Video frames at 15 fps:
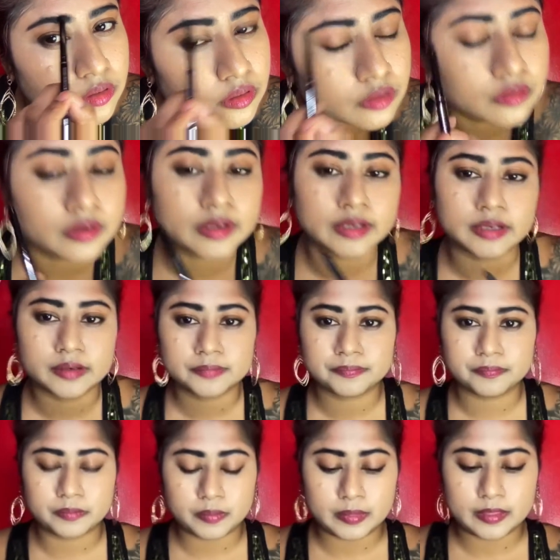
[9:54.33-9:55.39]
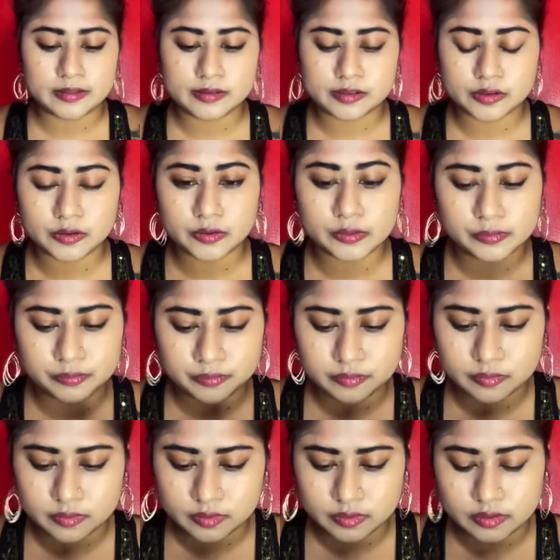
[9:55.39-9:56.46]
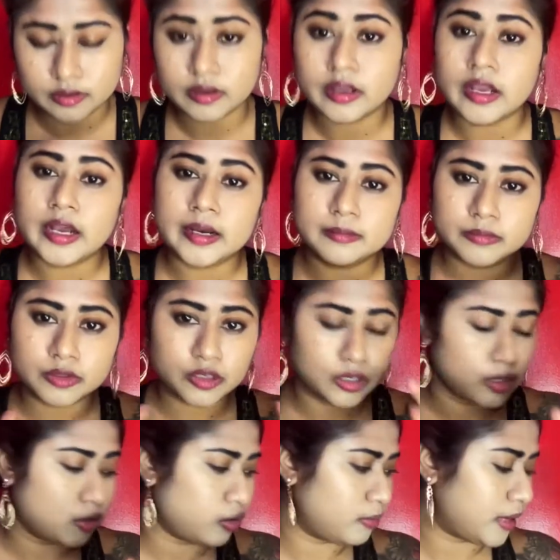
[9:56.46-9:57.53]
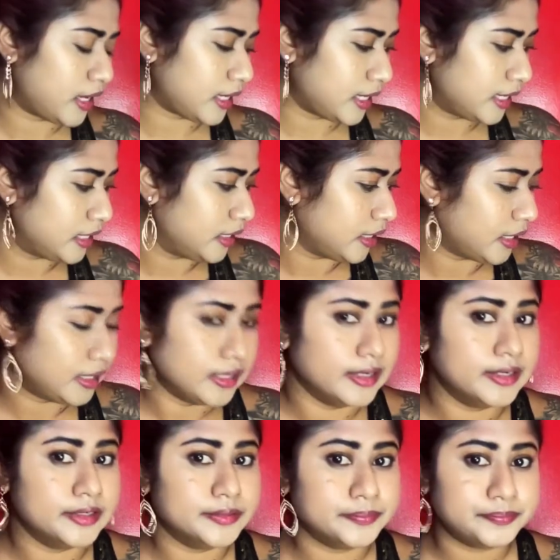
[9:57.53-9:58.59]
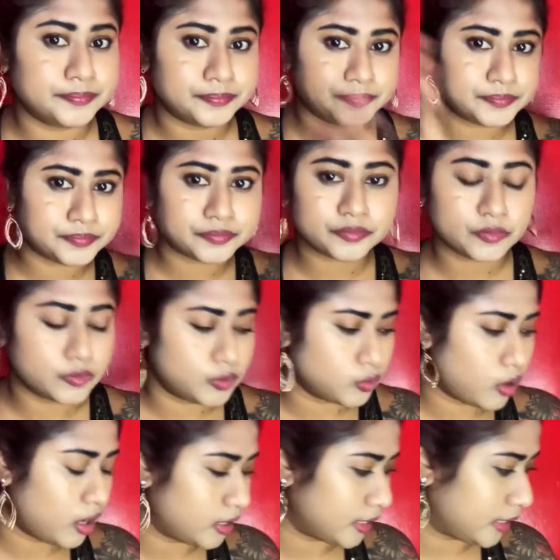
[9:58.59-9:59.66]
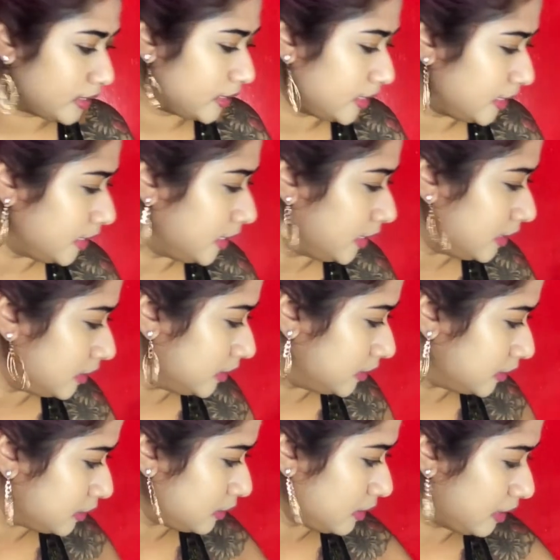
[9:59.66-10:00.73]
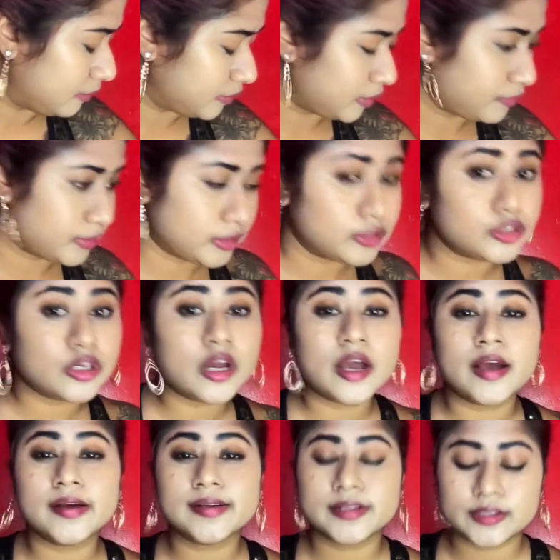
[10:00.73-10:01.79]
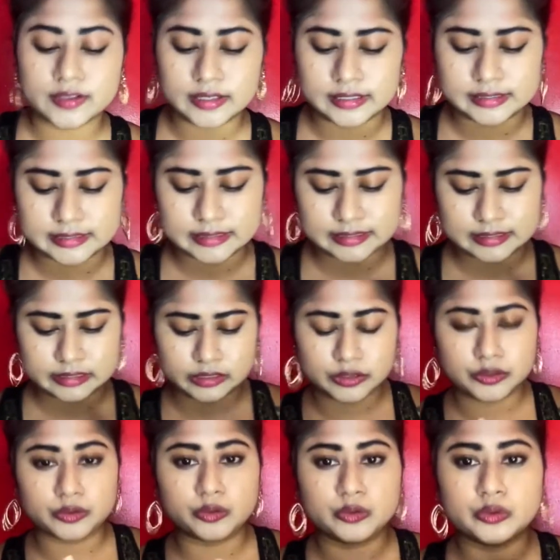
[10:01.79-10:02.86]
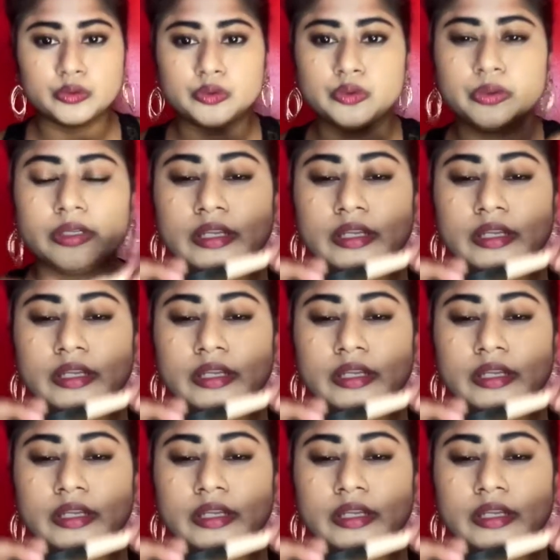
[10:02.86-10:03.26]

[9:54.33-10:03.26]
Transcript: okay, so I'm gonna go back in and do all that after I finish. So let's do